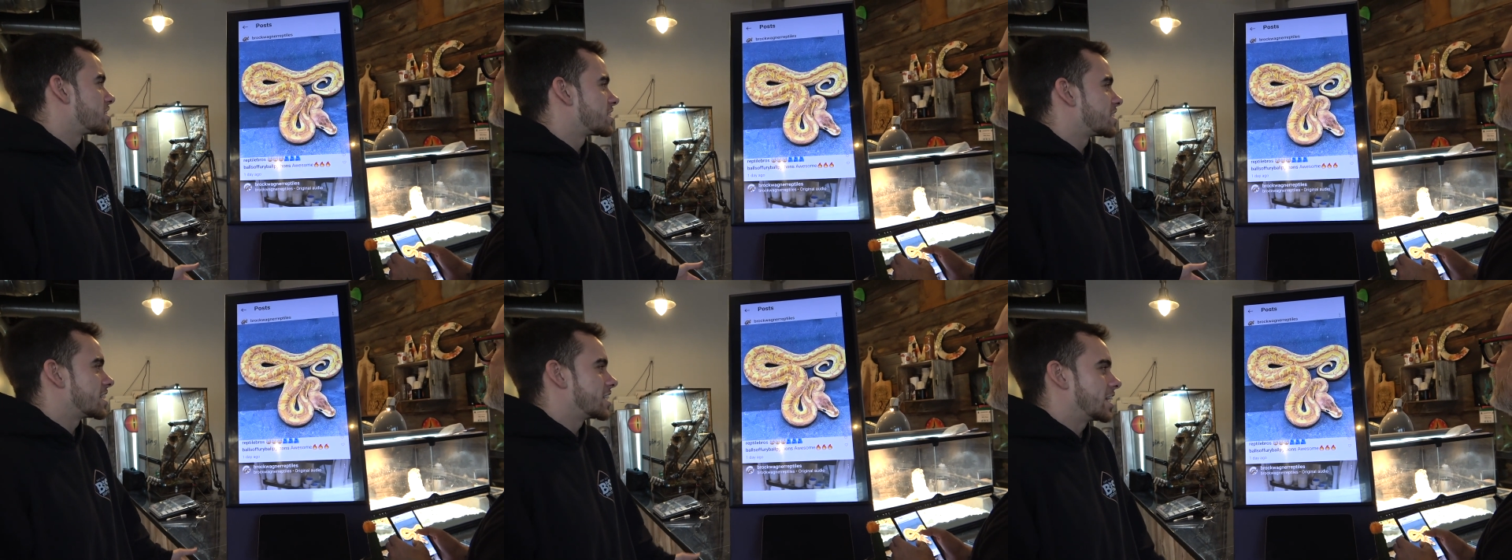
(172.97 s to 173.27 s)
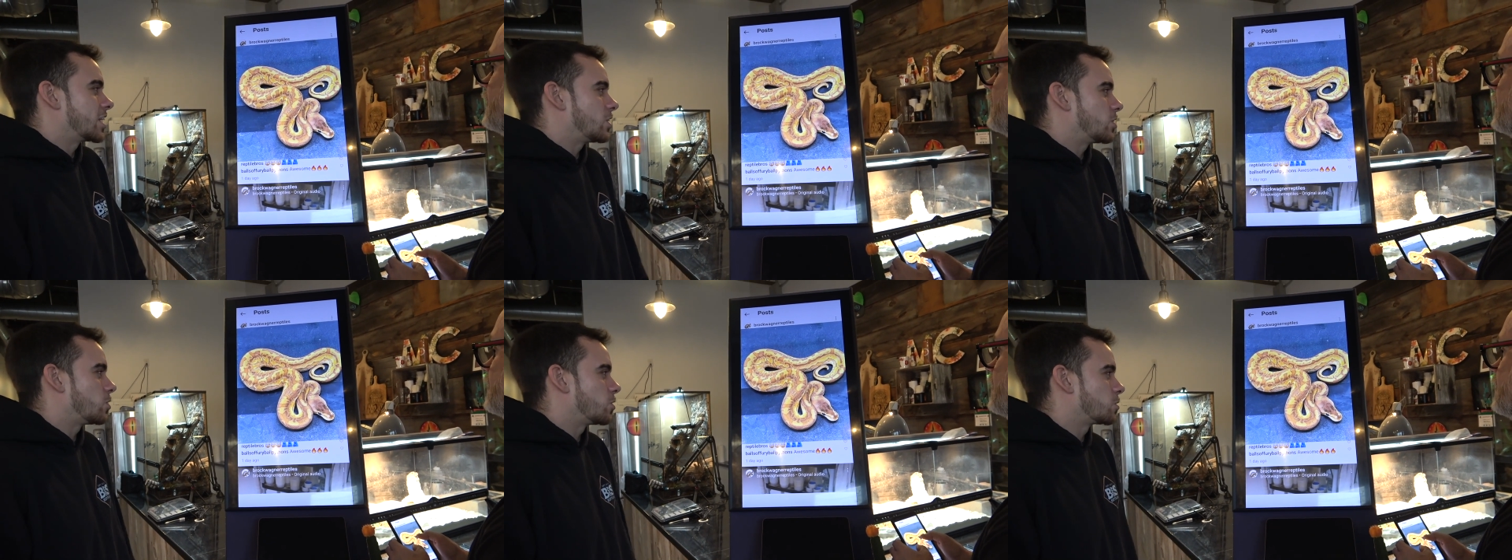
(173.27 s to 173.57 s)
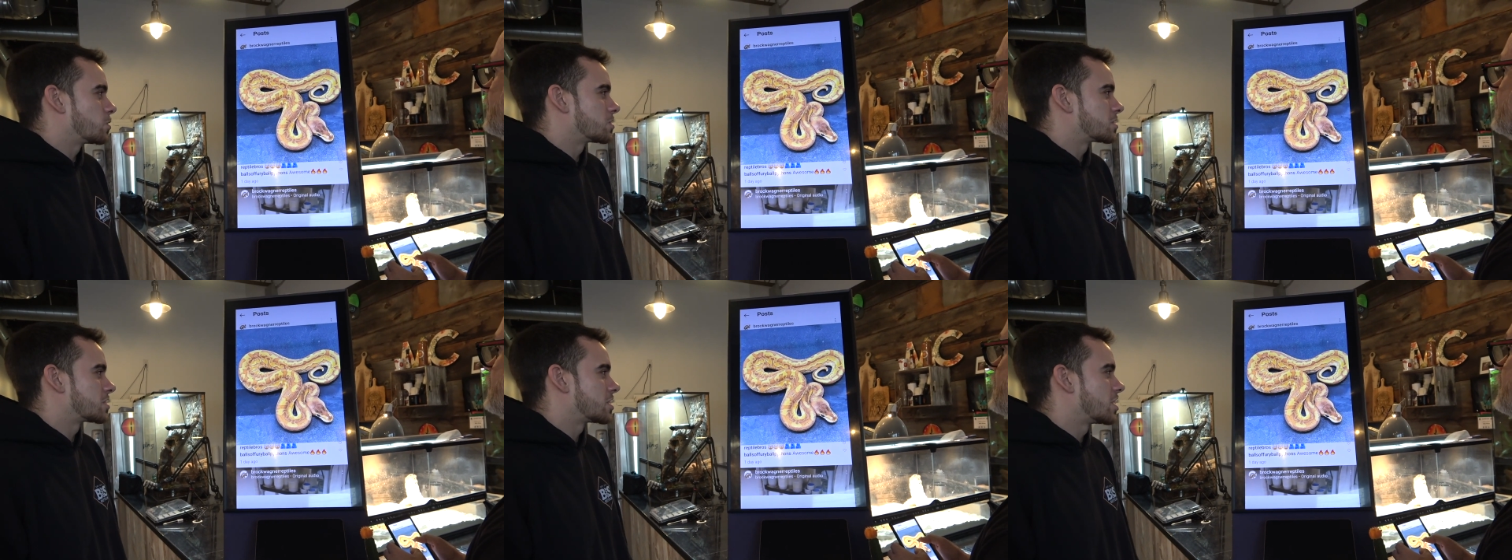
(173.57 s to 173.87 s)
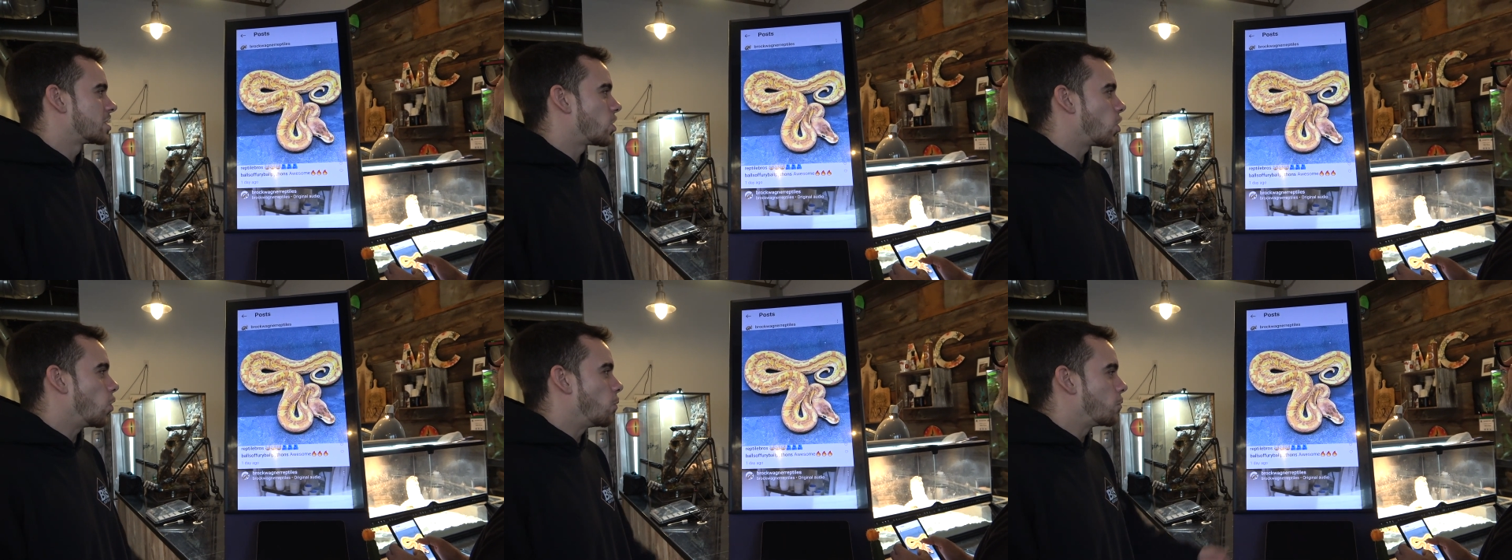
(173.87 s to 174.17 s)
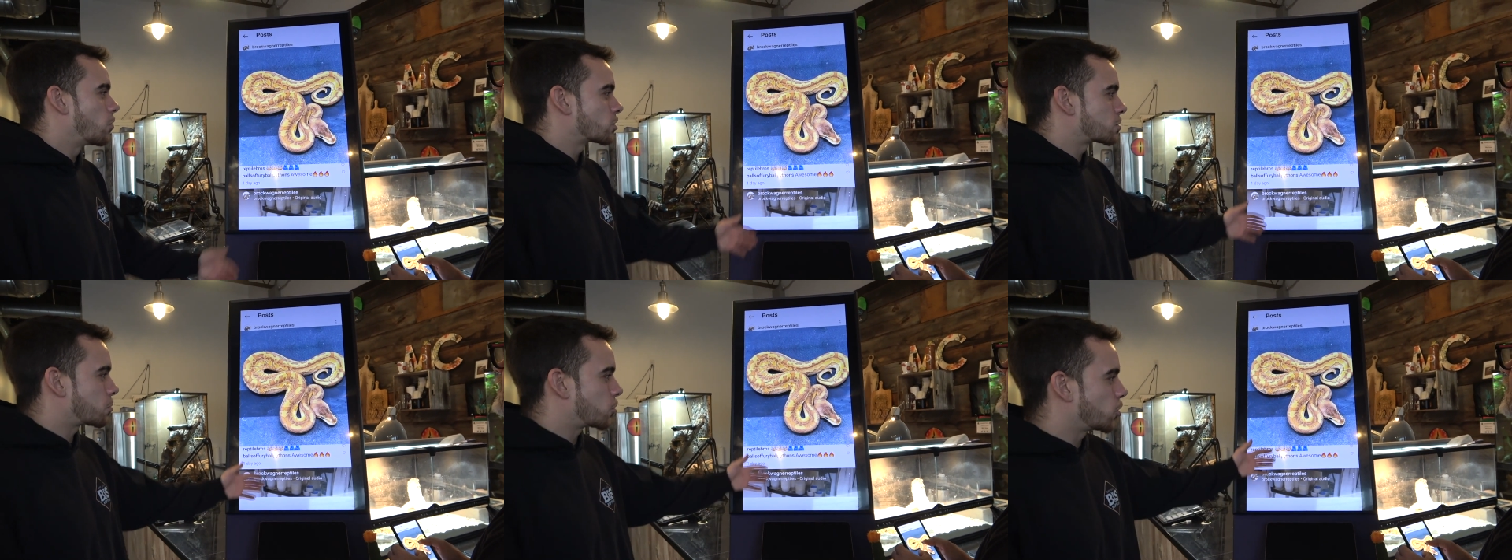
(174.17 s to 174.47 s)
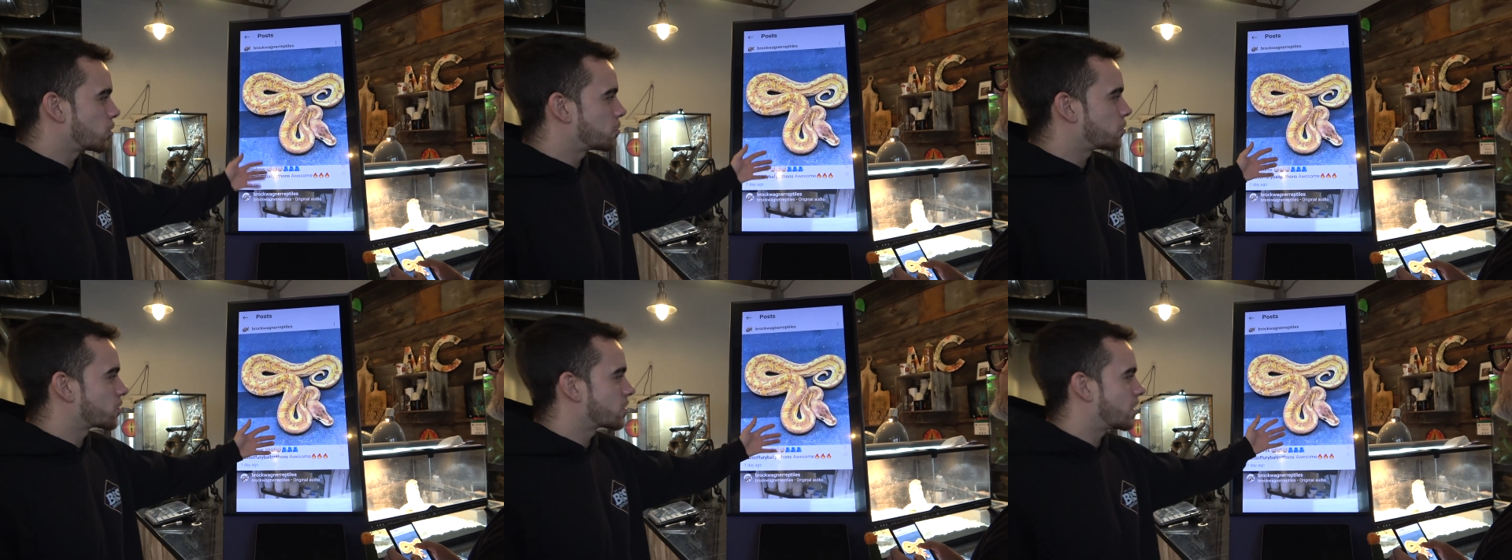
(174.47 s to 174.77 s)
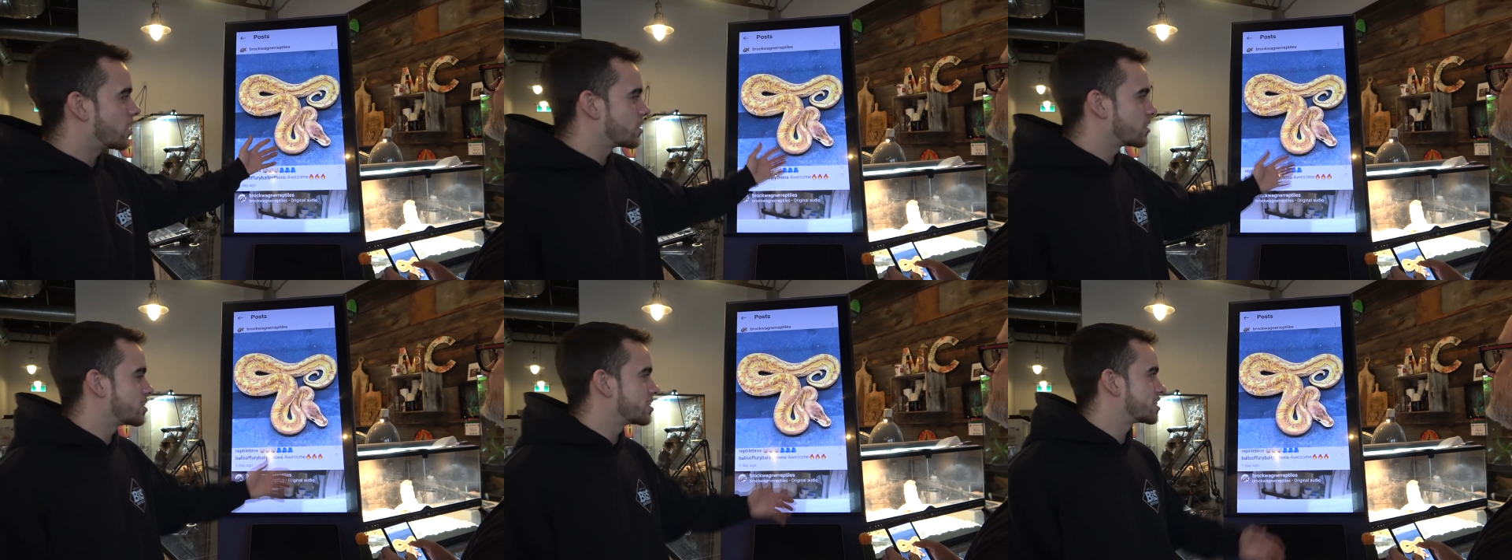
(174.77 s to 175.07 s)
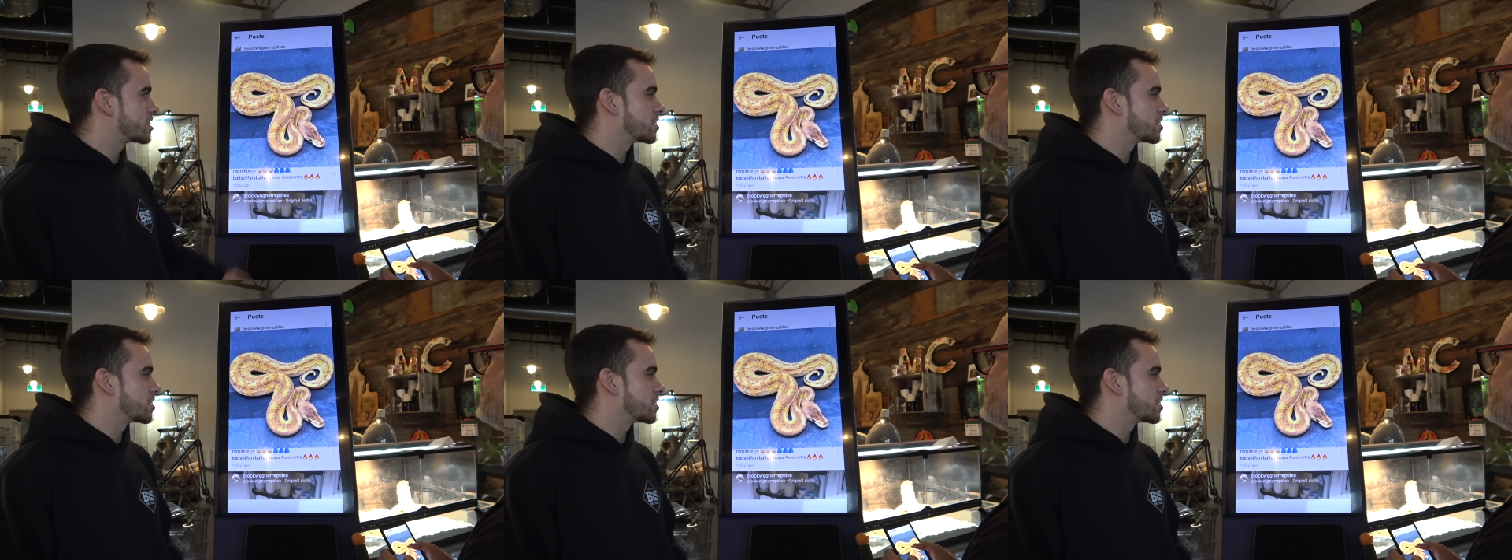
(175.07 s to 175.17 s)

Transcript: the yellows, almost purple colors.